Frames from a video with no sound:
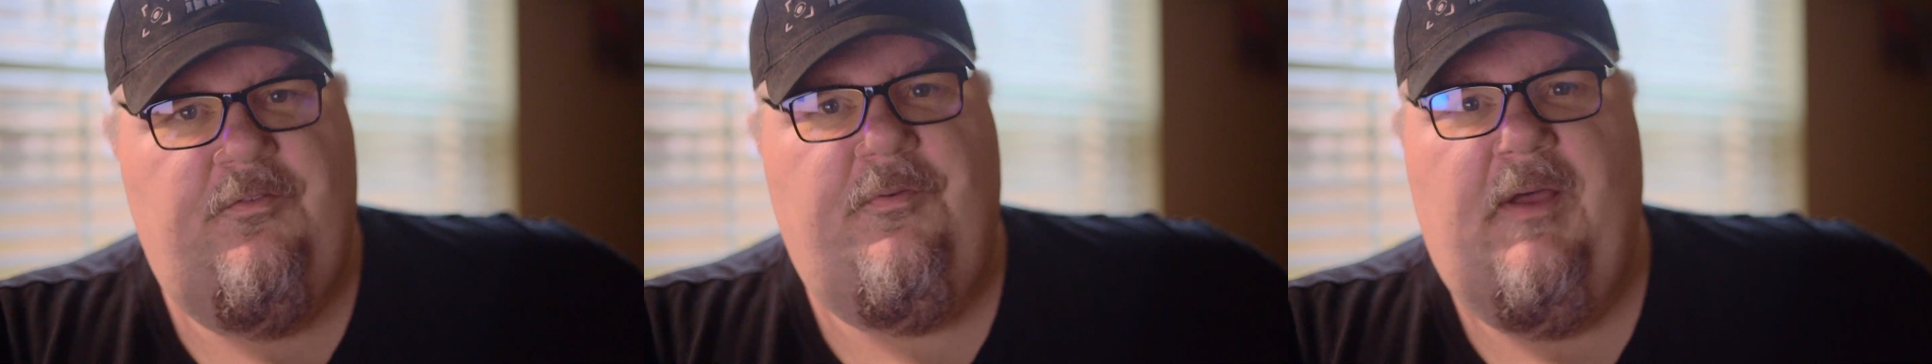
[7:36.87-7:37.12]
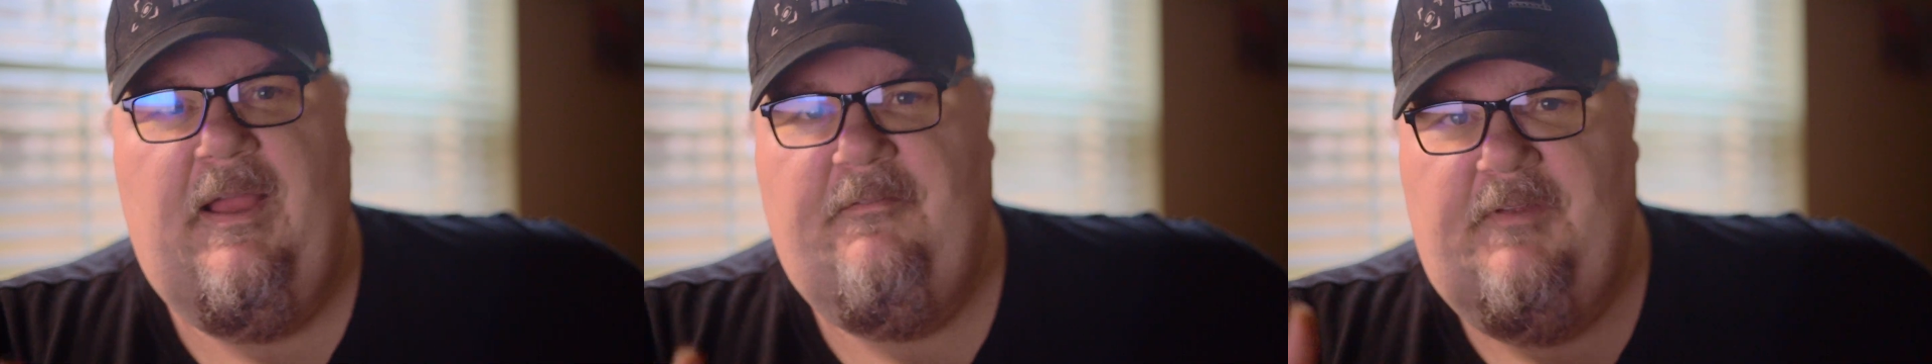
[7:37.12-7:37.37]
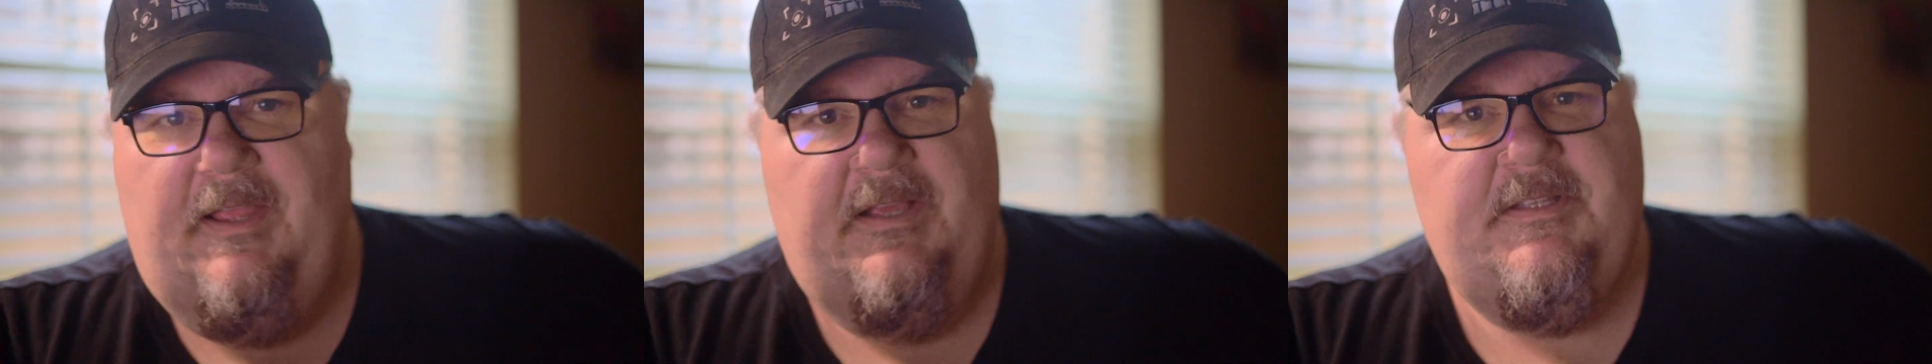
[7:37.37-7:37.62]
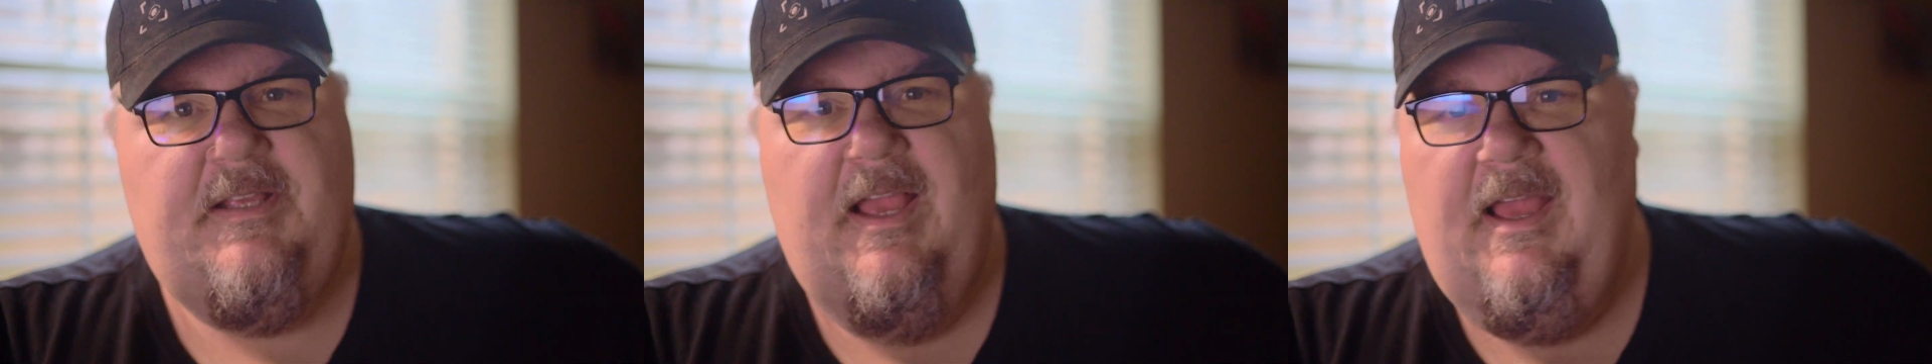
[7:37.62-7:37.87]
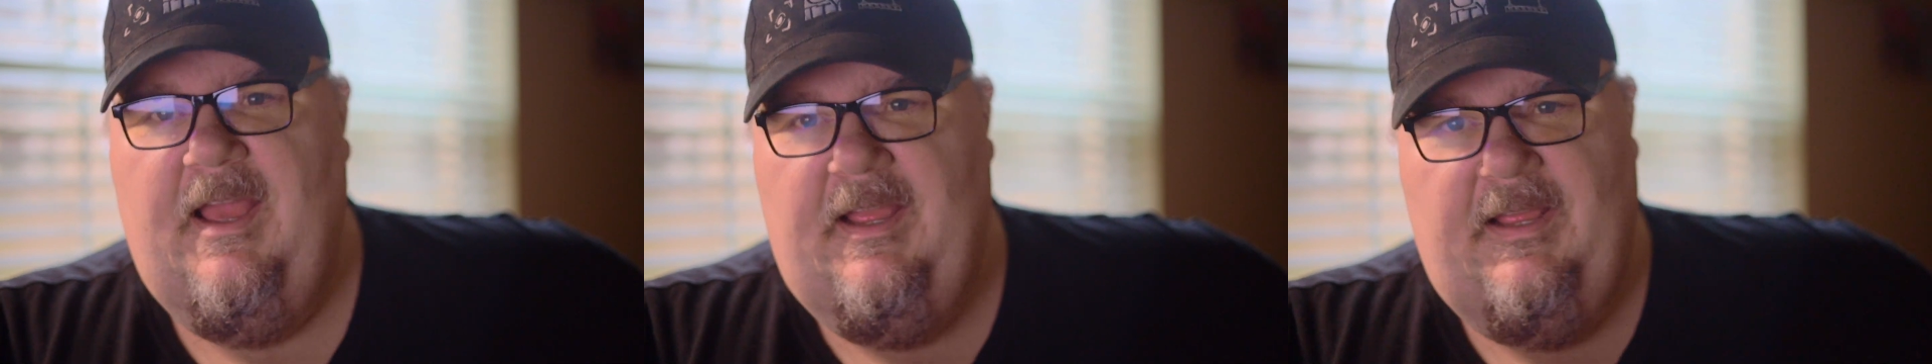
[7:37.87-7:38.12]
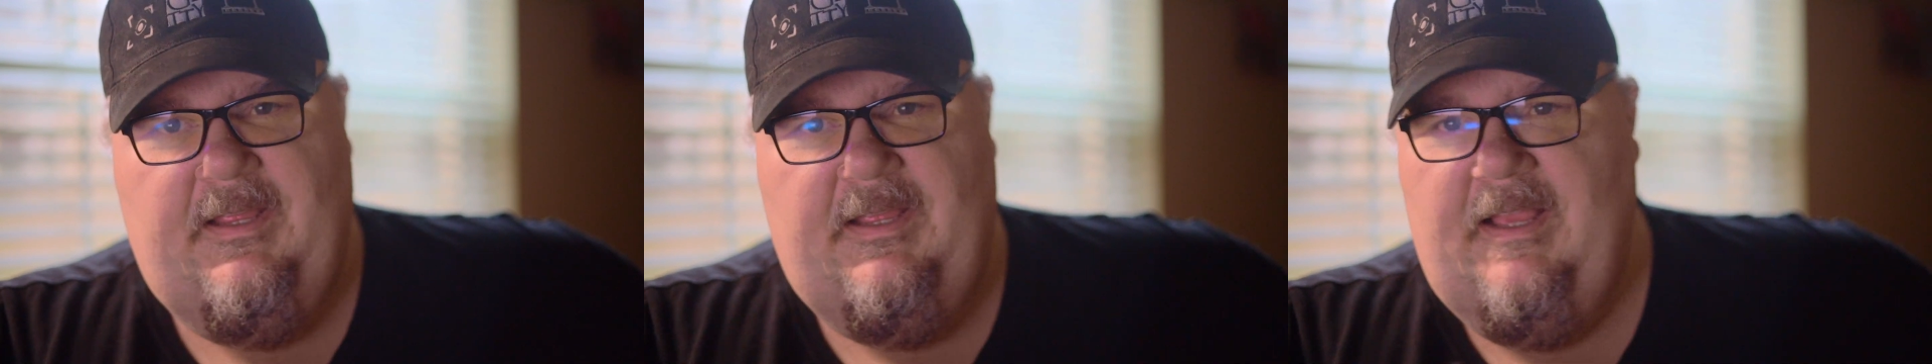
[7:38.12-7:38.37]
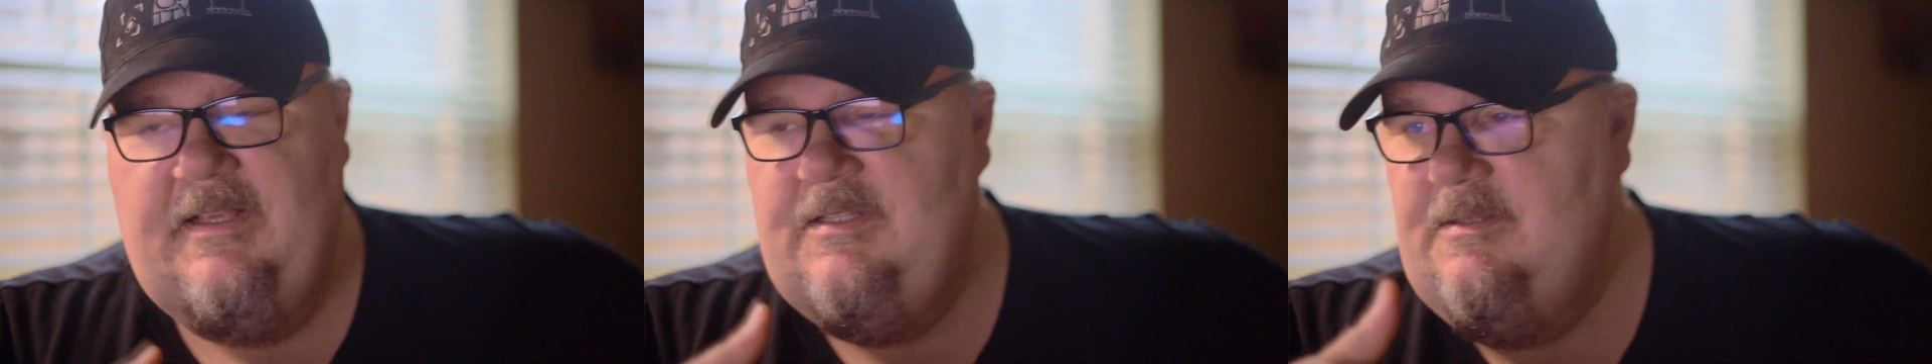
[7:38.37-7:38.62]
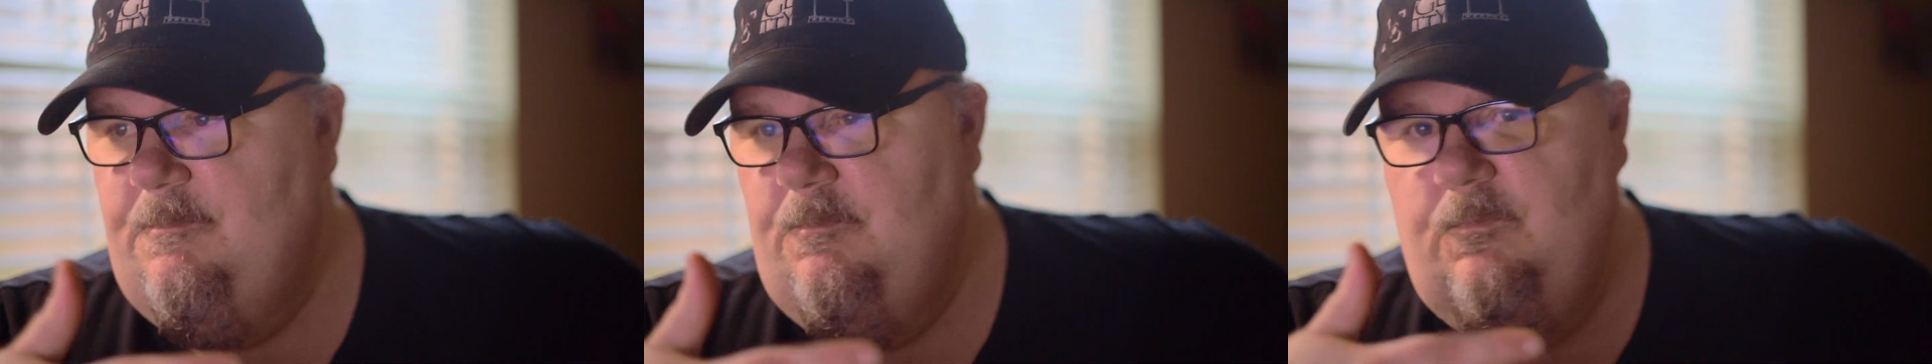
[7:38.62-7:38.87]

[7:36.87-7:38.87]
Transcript: 5, KSAT, I guess,